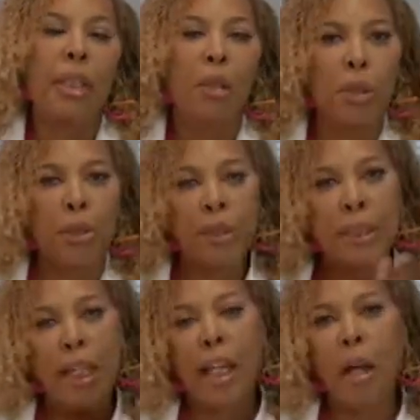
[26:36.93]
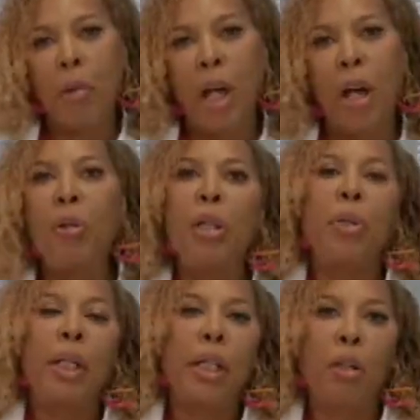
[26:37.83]
but you say I only
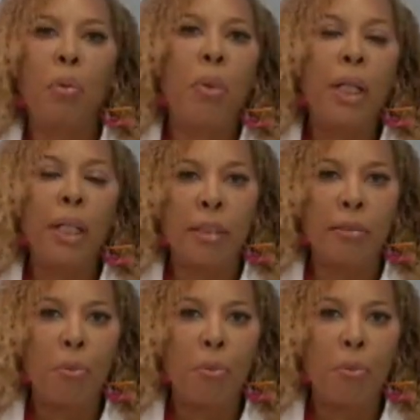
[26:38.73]
want to get 1.